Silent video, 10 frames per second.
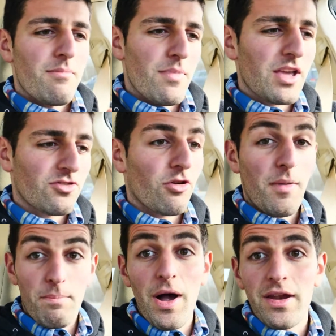Biggest
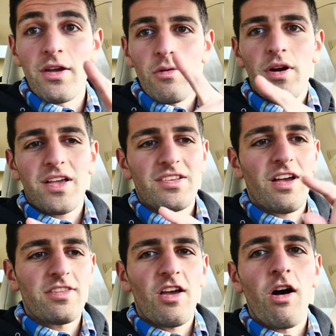gripe. But what I can
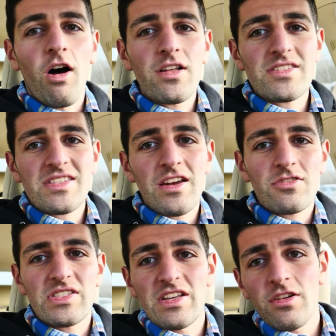tell you, the on-center
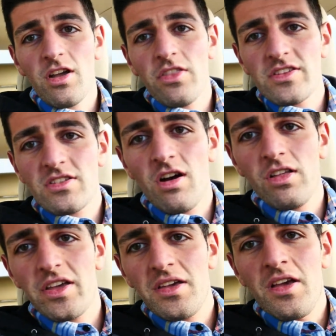steering on this car,
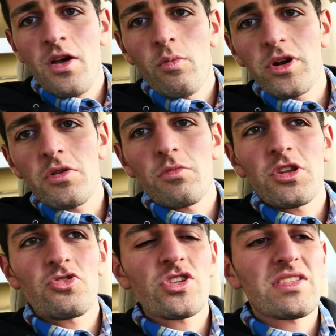like when
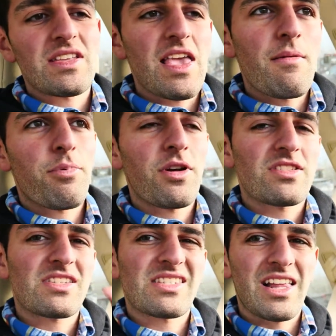you just input
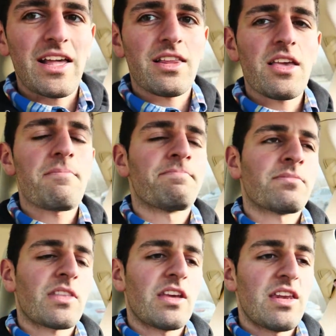it slightly,
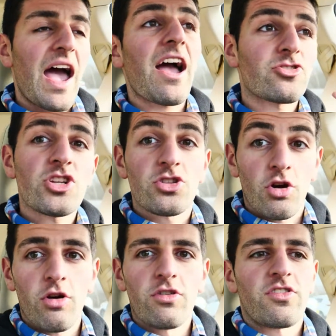it actually
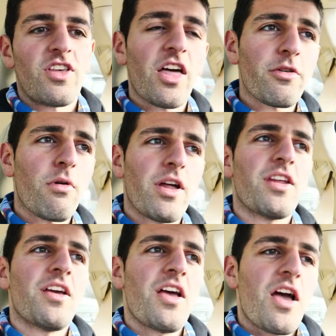turns. The other one,
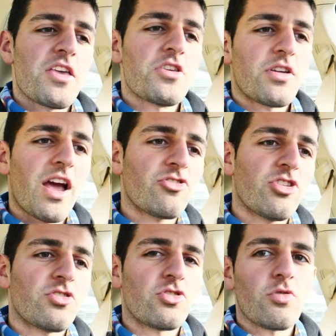you could
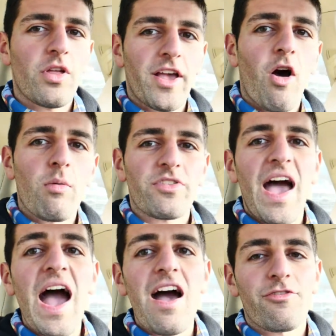actually do like almost a
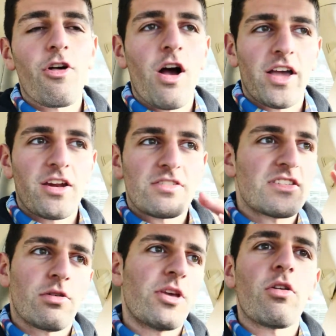half lock and it'd
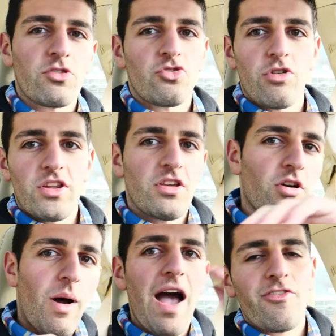still be going straight. You can
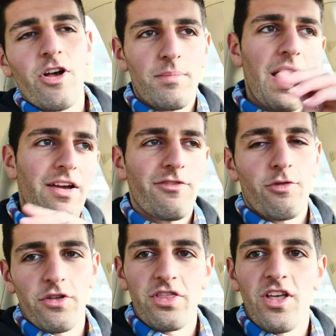go half lock back and
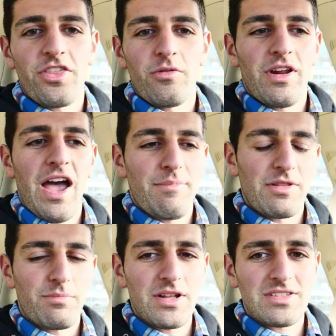forth and nothing would
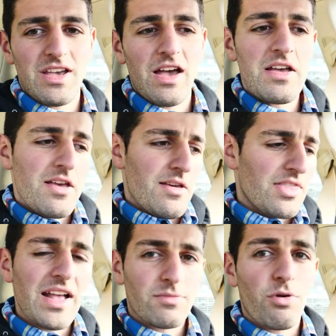happen. But
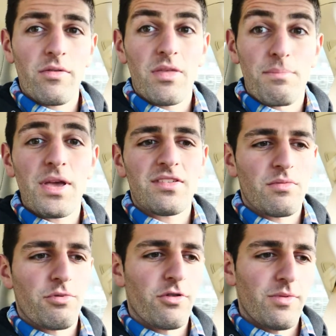that's probably the biggest
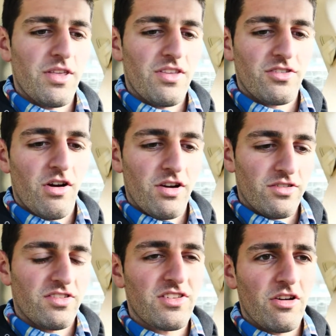improvement in this car, is
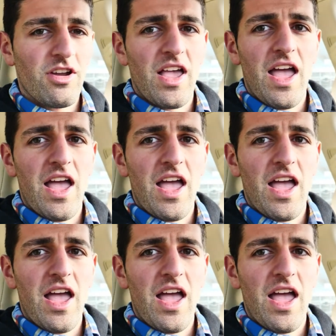the steering